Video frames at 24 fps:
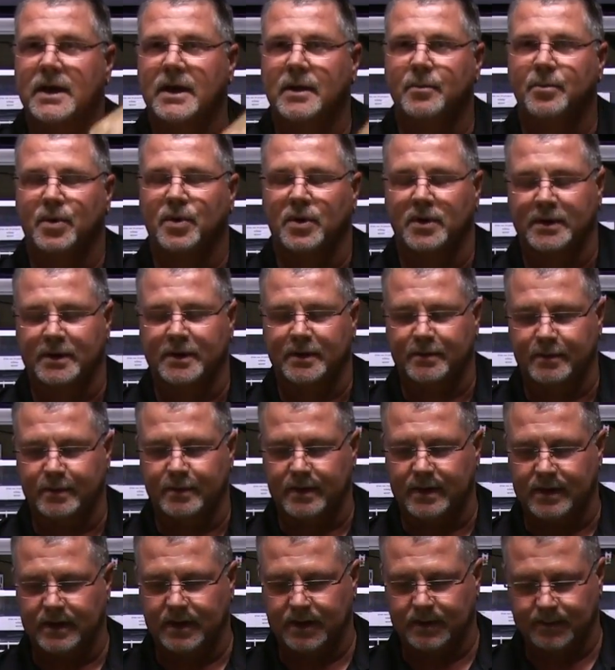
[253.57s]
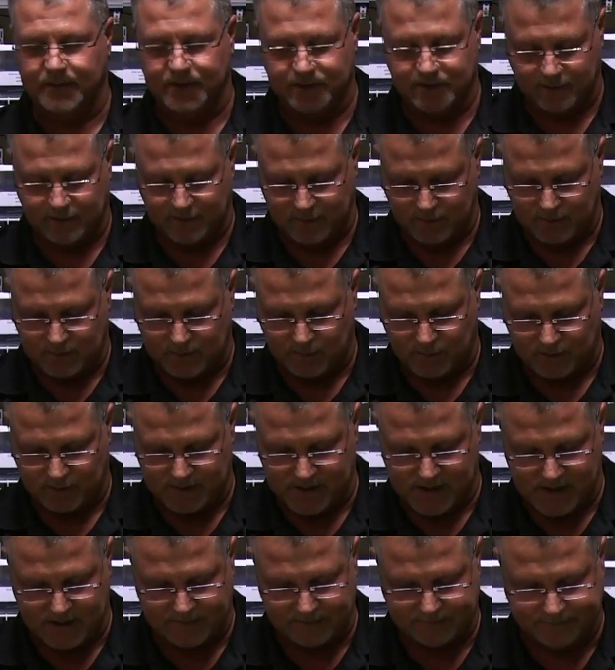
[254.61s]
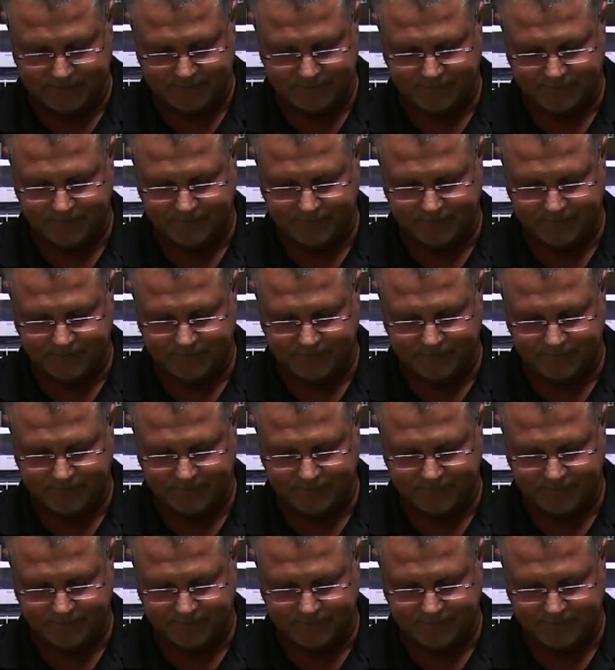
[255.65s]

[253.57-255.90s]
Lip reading: and pulling through it. Let me show you one more time.